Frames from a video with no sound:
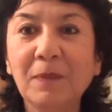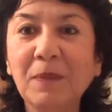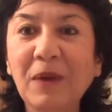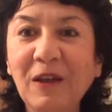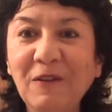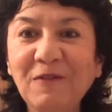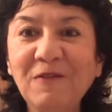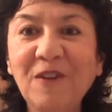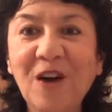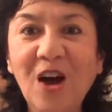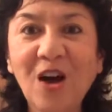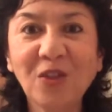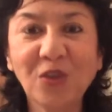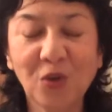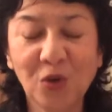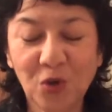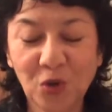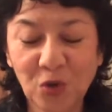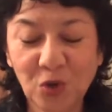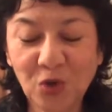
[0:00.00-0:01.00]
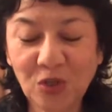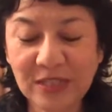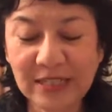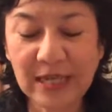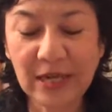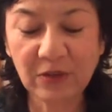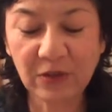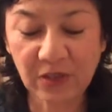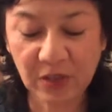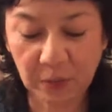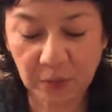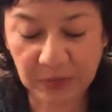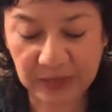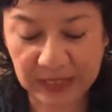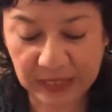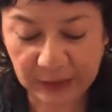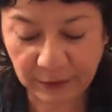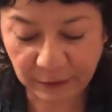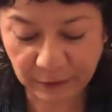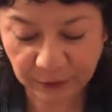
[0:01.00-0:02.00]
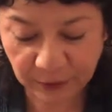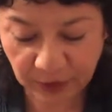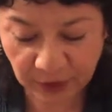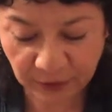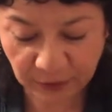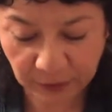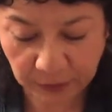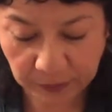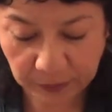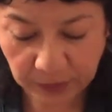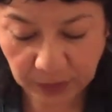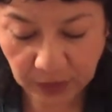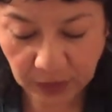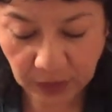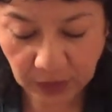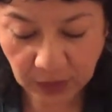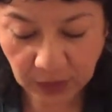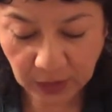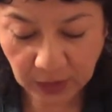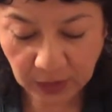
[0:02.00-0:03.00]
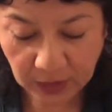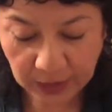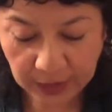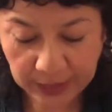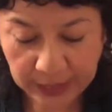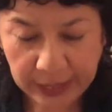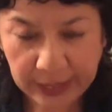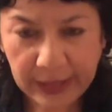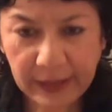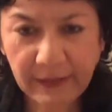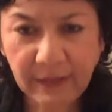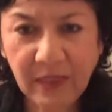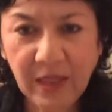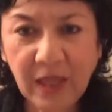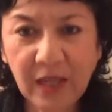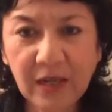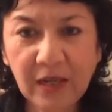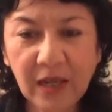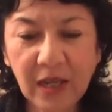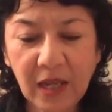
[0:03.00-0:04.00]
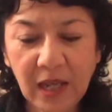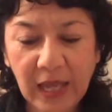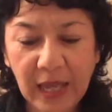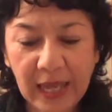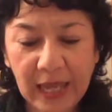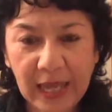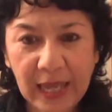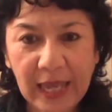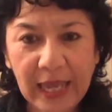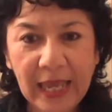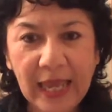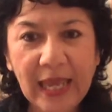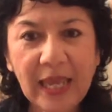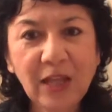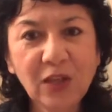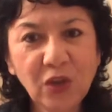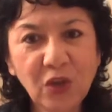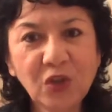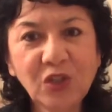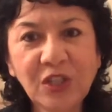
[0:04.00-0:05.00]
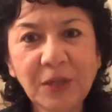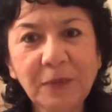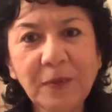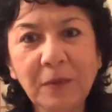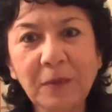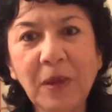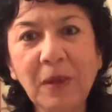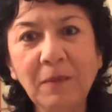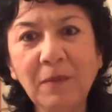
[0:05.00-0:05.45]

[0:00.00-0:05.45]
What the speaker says: My father looked down at the plate in front of him, and then he looked up at